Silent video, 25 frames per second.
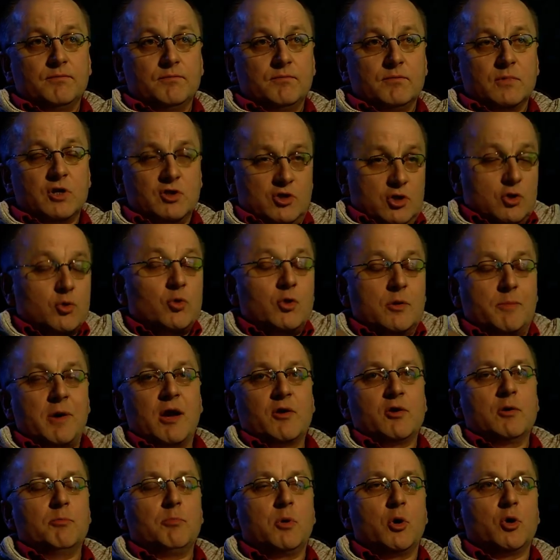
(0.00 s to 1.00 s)
because it's all
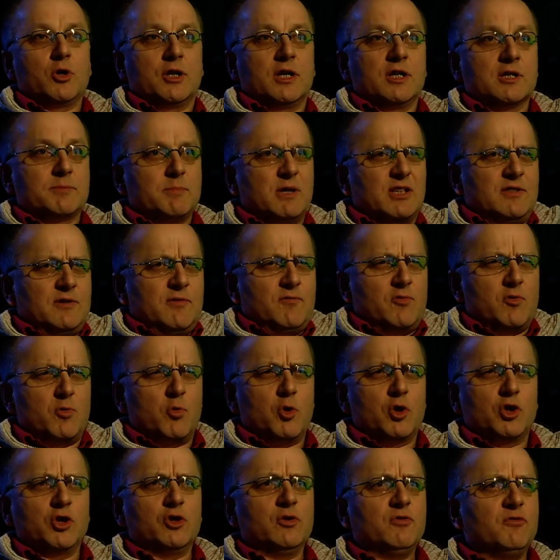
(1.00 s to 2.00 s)
about your body, especially if we
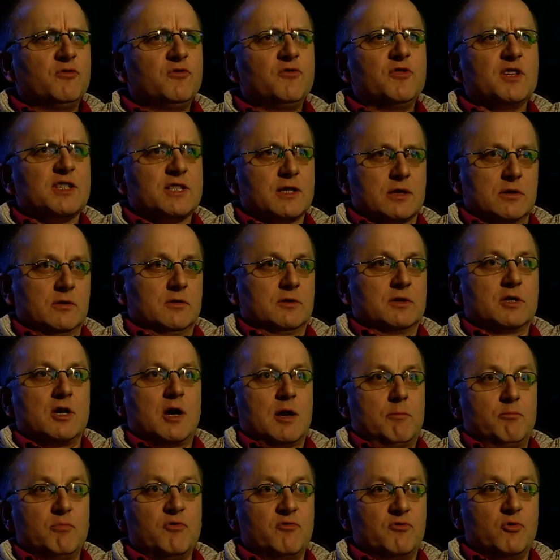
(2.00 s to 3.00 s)
want to do physical
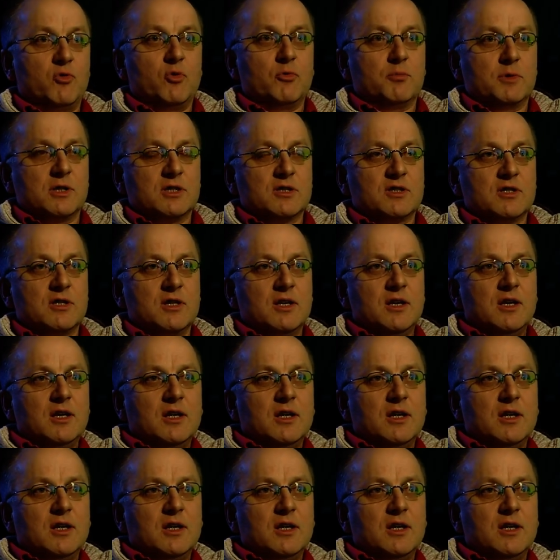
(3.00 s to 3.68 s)
type performance.